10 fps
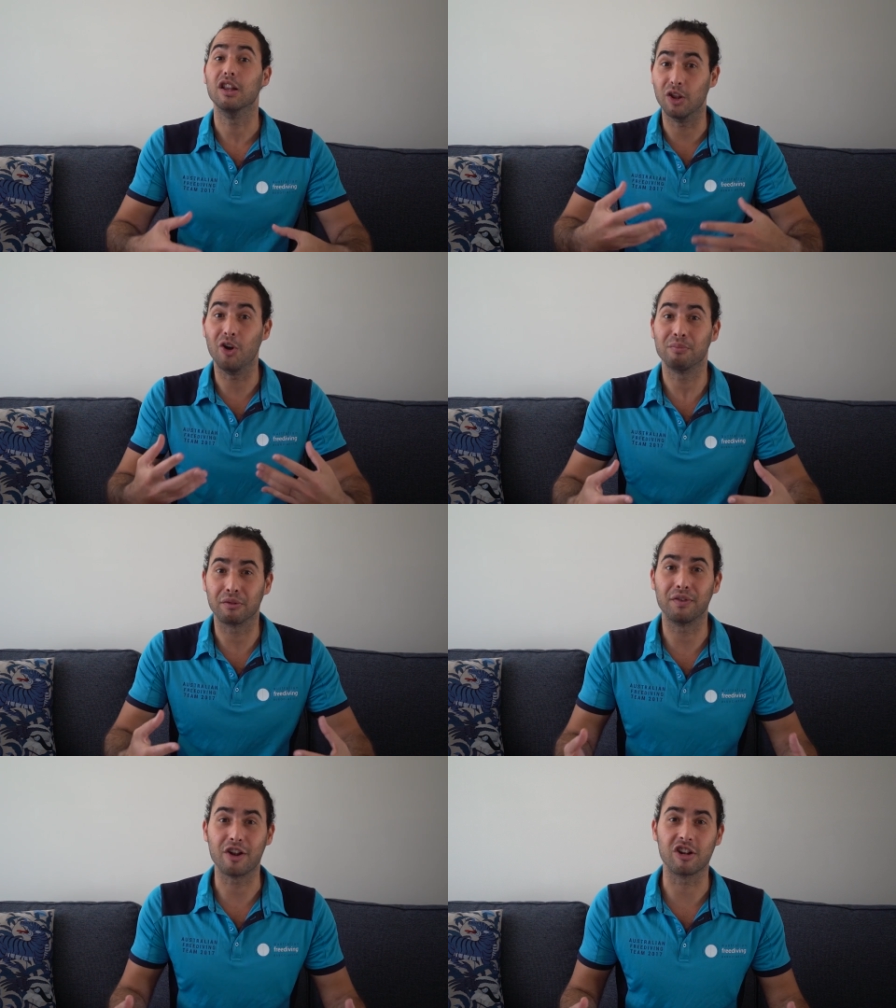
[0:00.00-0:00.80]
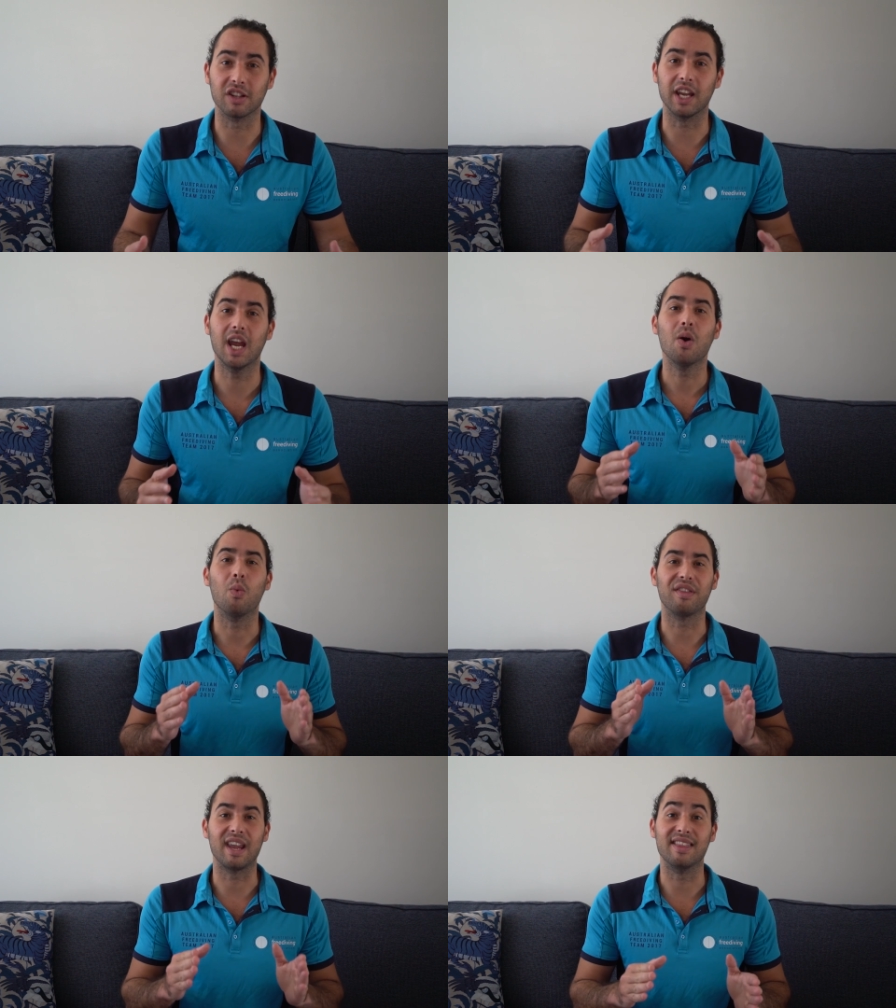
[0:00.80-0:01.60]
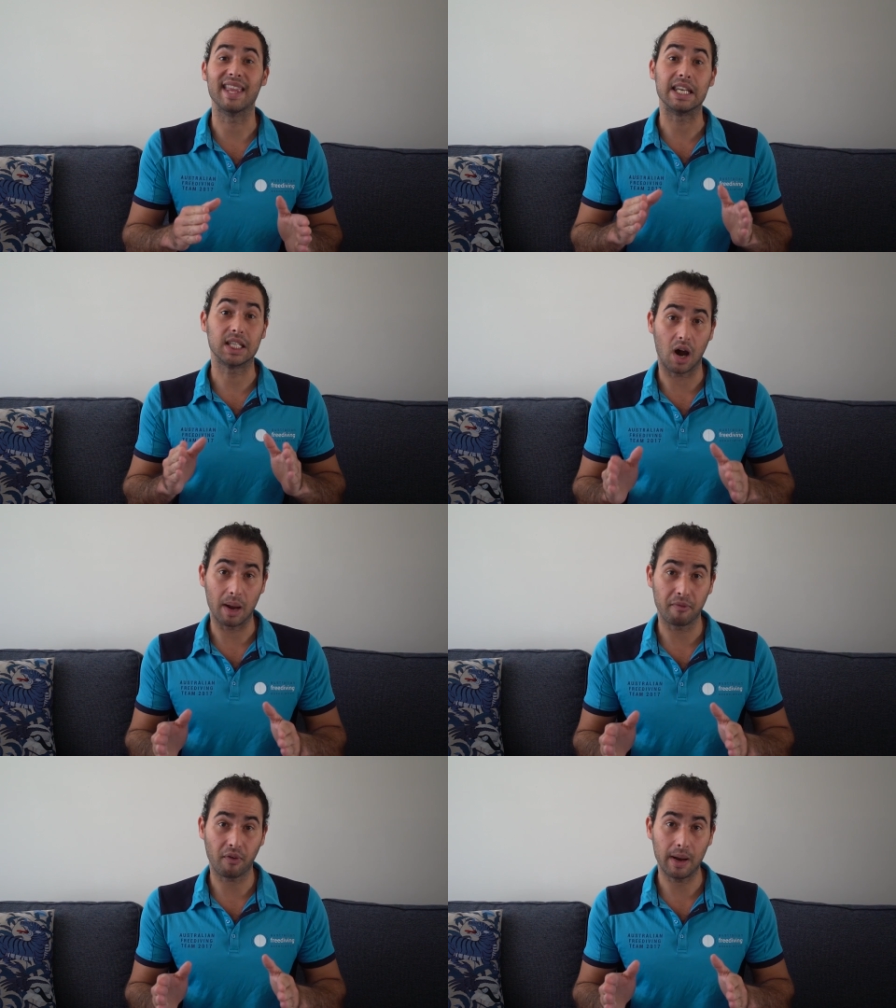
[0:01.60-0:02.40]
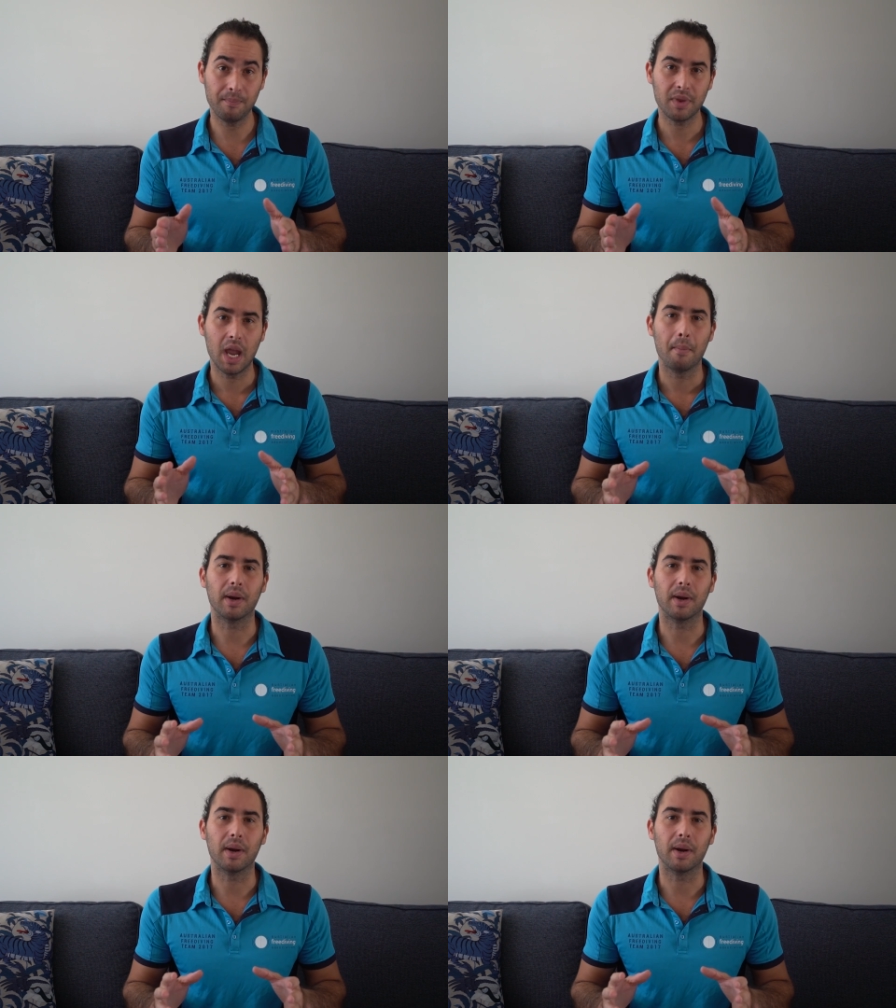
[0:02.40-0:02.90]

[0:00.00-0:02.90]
learned proficiently within that time frame,